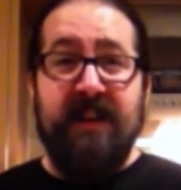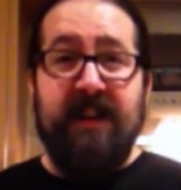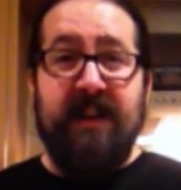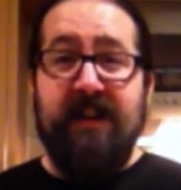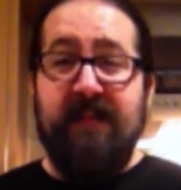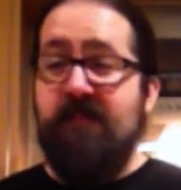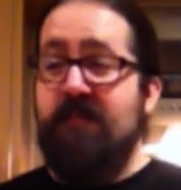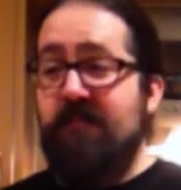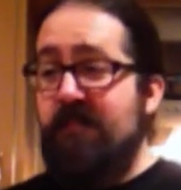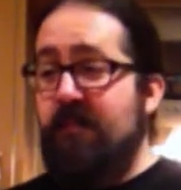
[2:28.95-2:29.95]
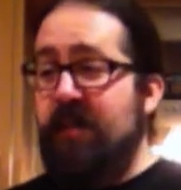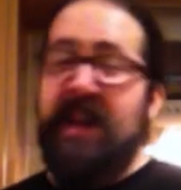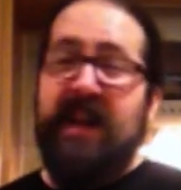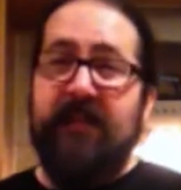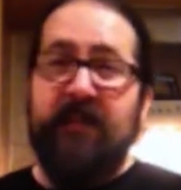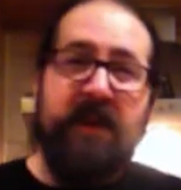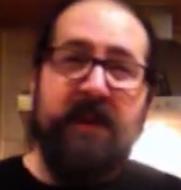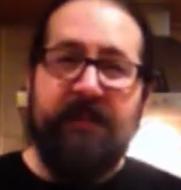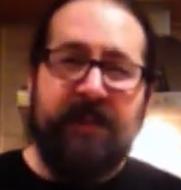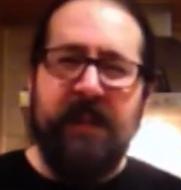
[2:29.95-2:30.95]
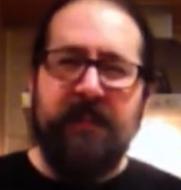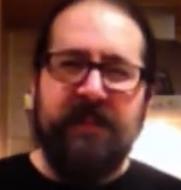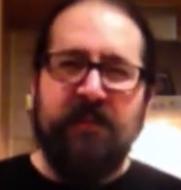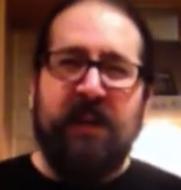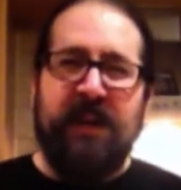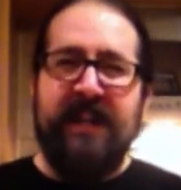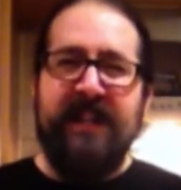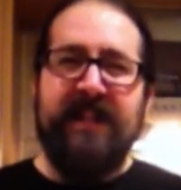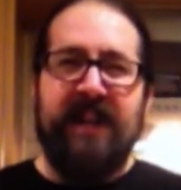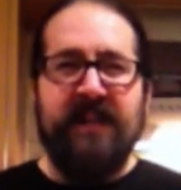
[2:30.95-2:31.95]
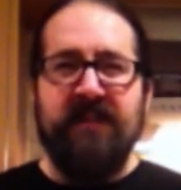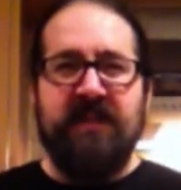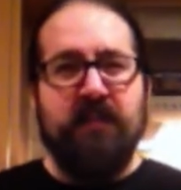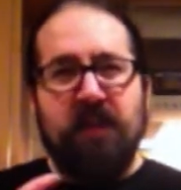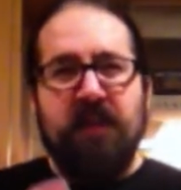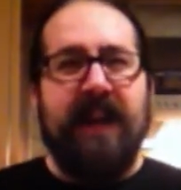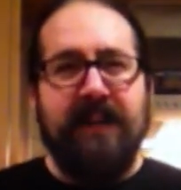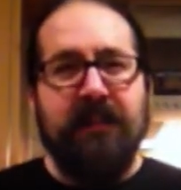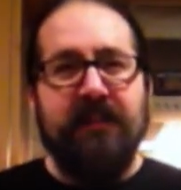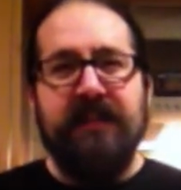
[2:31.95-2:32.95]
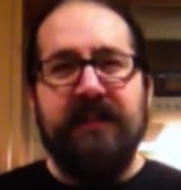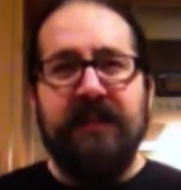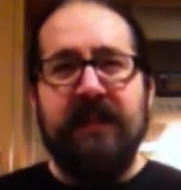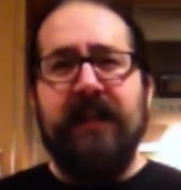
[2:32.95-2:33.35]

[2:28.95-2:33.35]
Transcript: But then if I'm going for numbers wise, I use smaller animals.